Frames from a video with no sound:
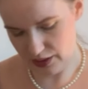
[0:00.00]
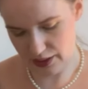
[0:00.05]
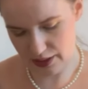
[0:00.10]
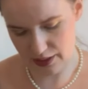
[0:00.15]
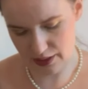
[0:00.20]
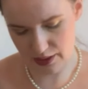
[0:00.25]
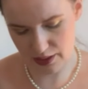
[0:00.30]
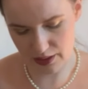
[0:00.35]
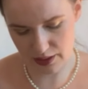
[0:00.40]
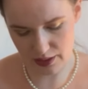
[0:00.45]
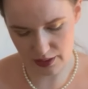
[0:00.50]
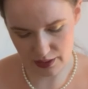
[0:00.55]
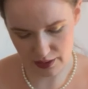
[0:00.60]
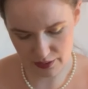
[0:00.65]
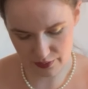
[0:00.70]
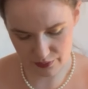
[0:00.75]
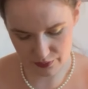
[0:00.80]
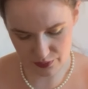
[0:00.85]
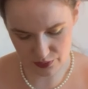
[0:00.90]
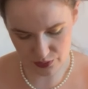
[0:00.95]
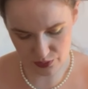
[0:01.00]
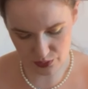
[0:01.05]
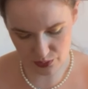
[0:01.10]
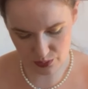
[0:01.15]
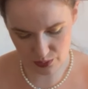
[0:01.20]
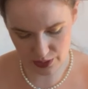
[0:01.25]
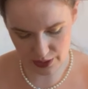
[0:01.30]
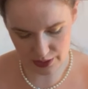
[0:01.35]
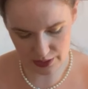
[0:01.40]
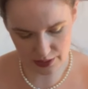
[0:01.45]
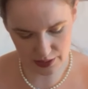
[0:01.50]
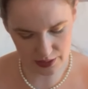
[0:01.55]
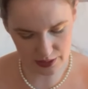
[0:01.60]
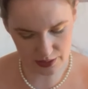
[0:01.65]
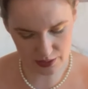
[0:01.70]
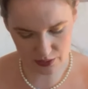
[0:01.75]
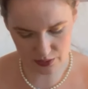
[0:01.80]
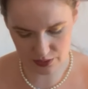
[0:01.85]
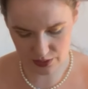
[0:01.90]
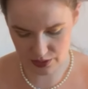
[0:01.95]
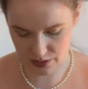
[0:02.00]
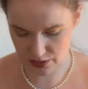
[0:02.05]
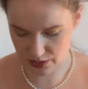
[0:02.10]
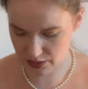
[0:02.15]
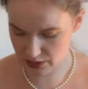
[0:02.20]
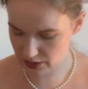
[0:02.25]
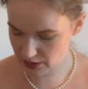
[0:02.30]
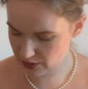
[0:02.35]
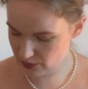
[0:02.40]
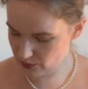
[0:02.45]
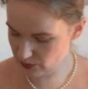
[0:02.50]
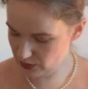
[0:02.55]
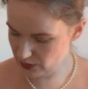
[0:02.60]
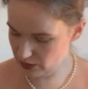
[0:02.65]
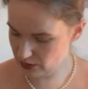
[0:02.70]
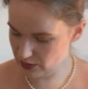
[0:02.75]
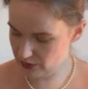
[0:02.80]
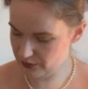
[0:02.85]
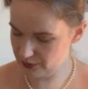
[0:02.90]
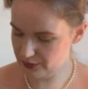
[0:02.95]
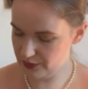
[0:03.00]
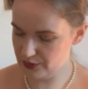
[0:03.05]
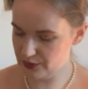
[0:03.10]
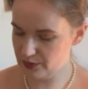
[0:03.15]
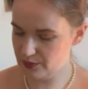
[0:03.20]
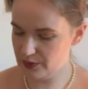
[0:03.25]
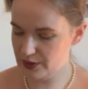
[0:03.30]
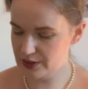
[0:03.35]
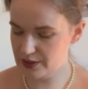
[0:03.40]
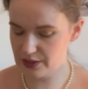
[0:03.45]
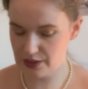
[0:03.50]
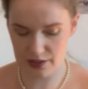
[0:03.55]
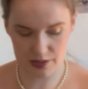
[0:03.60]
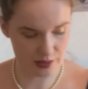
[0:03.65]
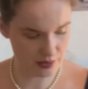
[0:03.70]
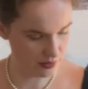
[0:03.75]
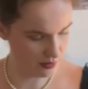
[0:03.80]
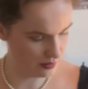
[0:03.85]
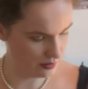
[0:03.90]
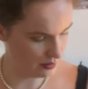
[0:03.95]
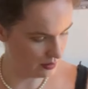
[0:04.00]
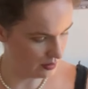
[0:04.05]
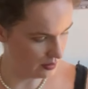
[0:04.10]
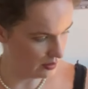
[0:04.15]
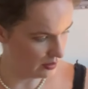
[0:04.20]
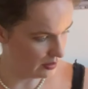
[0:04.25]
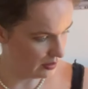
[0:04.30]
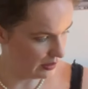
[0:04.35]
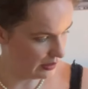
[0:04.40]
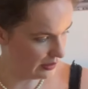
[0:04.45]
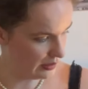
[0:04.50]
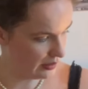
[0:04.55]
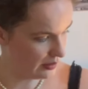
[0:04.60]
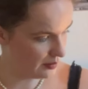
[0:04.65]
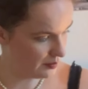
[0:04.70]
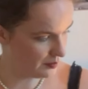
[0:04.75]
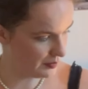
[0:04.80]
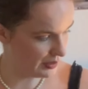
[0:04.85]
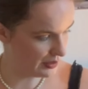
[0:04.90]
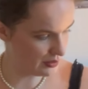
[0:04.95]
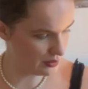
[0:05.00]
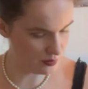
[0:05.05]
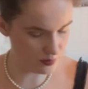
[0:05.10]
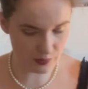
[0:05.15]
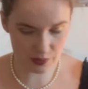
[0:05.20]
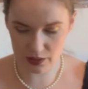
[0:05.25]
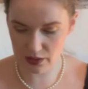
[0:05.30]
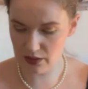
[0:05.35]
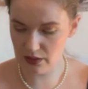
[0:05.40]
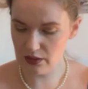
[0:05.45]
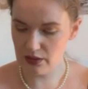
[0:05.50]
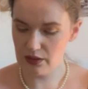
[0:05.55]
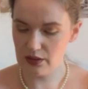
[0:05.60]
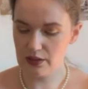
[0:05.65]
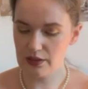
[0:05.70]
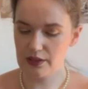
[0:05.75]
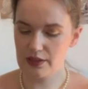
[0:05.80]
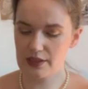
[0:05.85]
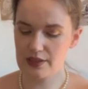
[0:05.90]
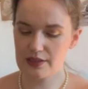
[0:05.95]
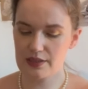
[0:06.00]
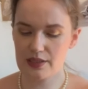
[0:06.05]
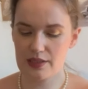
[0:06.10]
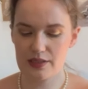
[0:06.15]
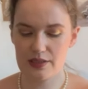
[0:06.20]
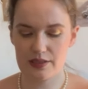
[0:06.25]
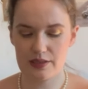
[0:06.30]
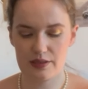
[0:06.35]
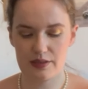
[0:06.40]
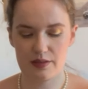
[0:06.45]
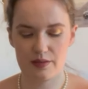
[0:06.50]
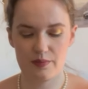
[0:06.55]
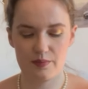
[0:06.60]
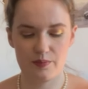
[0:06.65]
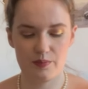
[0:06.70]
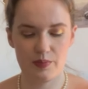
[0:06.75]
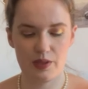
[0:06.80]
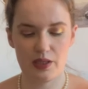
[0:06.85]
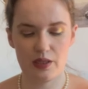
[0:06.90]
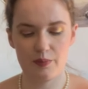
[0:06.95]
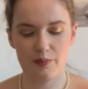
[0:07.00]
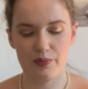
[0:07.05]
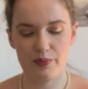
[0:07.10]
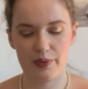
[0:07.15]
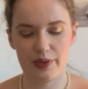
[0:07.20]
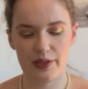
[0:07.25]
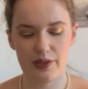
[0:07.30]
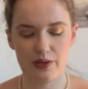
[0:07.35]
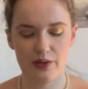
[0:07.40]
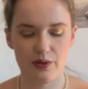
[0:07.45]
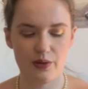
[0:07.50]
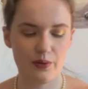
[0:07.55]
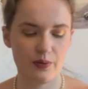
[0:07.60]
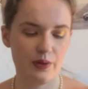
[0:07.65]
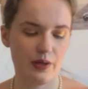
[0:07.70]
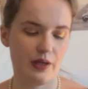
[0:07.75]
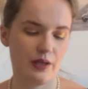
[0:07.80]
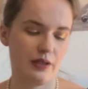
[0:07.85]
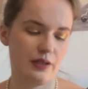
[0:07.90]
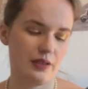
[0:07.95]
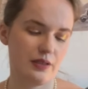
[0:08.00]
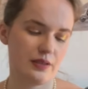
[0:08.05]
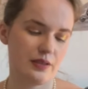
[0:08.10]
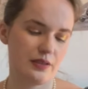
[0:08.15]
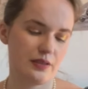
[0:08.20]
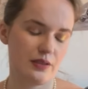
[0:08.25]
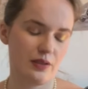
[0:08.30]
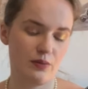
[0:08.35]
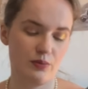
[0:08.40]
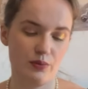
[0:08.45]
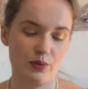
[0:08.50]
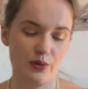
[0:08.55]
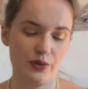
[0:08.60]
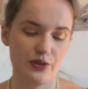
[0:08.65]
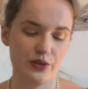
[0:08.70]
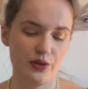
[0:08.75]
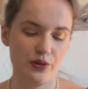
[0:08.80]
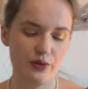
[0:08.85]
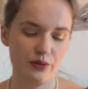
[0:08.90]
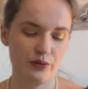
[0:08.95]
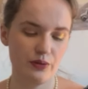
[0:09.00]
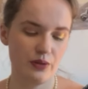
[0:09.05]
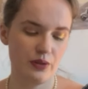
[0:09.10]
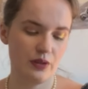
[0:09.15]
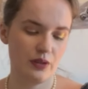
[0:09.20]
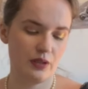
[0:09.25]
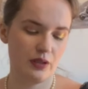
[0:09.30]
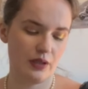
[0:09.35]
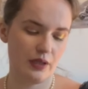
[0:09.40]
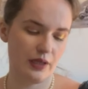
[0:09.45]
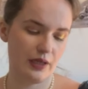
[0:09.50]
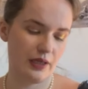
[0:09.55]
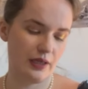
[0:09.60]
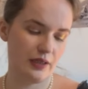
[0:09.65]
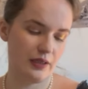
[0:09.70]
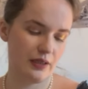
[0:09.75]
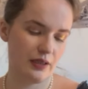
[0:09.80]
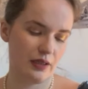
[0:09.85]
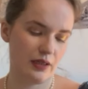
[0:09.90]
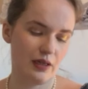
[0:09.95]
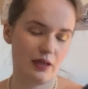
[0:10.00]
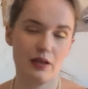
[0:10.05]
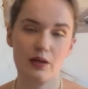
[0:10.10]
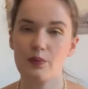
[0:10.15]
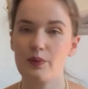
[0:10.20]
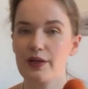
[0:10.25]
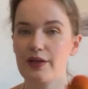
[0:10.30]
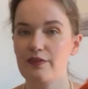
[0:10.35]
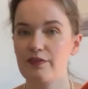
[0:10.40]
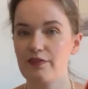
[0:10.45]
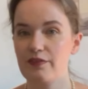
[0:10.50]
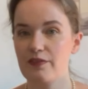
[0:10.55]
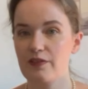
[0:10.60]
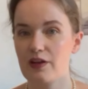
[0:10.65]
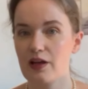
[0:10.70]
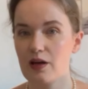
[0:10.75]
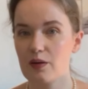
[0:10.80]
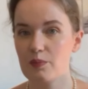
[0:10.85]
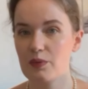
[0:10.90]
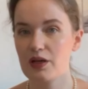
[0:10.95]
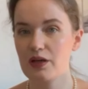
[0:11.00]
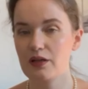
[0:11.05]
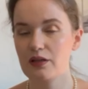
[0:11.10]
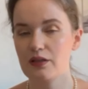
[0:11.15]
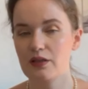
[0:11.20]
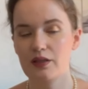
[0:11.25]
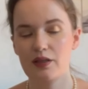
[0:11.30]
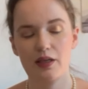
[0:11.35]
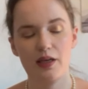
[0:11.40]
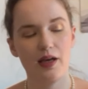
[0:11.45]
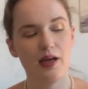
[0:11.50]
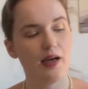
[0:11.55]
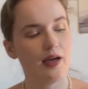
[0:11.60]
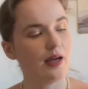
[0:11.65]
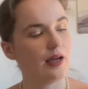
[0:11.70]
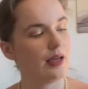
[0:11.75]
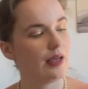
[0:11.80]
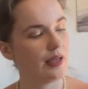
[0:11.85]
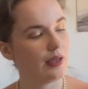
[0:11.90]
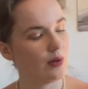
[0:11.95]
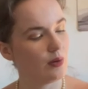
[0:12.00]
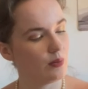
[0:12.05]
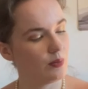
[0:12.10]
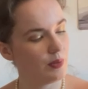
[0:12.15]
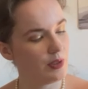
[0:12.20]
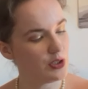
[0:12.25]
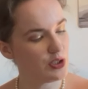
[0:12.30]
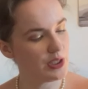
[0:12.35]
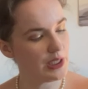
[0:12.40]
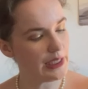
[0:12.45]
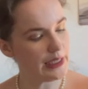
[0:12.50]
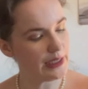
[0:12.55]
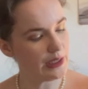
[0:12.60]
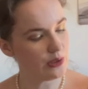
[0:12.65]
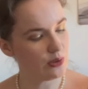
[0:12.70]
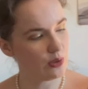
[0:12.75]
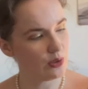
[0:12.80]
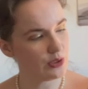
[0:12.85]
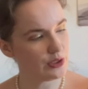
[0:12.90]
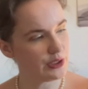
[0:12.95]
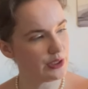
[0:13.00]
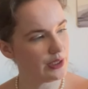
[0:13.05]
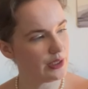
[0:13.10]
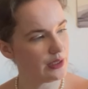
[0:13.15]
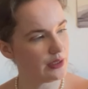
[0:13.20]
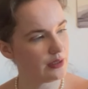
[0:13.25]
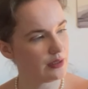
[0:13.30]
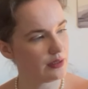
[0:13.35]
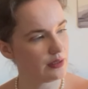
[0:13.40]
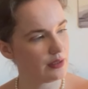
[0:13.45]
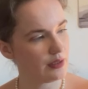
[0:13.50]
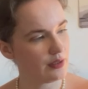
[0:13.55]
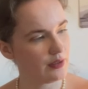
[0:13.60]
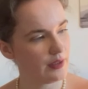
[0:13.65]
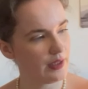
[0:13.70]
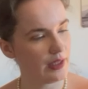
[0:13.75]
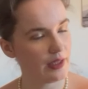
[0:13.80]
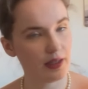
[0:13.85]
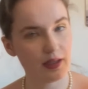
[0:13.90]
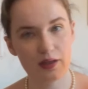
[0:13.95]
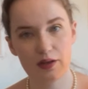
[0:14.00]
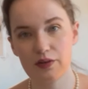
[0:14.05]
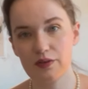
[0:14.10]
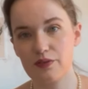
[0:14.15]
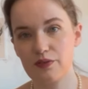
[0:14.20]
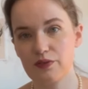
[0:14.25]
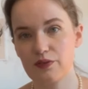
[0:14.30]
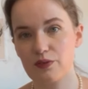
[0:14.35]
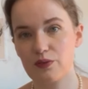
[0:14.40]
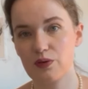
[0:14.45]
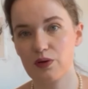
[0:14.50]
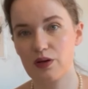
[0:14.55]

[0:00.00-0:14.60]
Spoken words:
And then I have two hand-dyed yarns that I will offer to my sister as well. This is Malabrigo and this is Arroyo in the colorway Flama. I originally got it thinking of